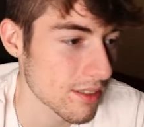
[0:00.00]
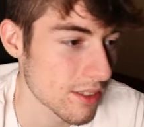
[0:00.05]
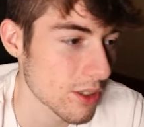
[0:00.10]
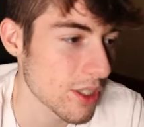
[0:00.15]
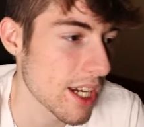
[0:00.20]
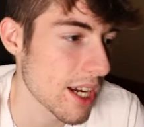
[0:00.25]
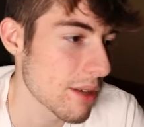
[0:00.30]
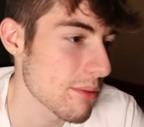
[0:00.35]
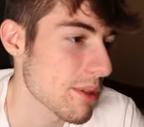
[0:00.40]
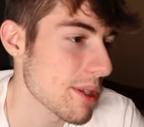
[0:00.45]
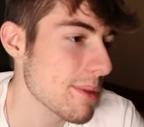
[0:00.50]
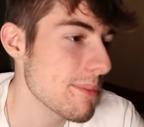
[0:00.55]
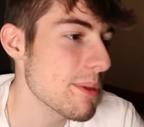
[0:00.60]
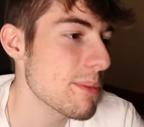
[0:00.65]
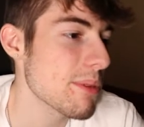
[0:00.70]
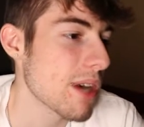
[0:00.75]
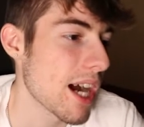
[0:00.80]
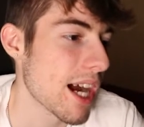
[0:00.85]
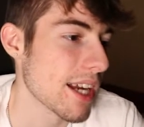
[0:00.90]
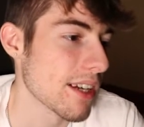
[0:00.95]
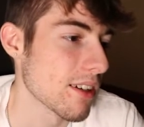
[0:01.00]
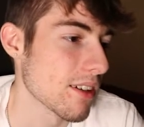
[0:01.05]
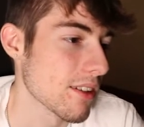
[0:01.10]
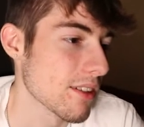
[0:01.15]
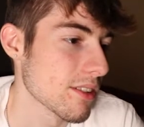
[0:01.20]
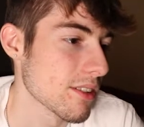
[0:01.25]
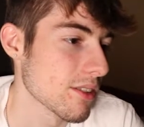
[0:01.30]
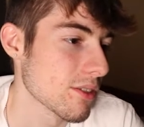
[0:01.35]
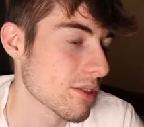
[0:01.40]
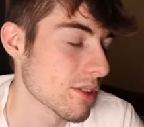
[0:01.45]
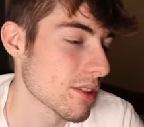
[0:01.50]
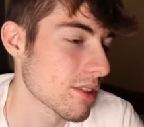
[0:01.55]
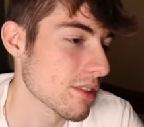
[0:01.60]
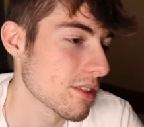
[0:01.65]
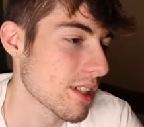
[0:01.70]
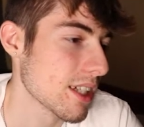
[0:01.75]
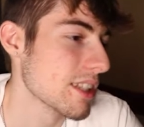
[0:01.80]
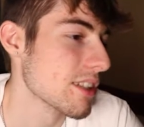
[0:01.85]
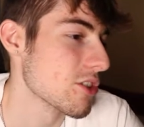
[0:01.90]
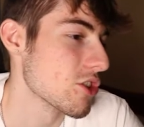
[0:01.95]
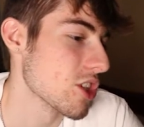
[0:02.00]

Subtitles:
So yeah, it'd be behind all of those, and the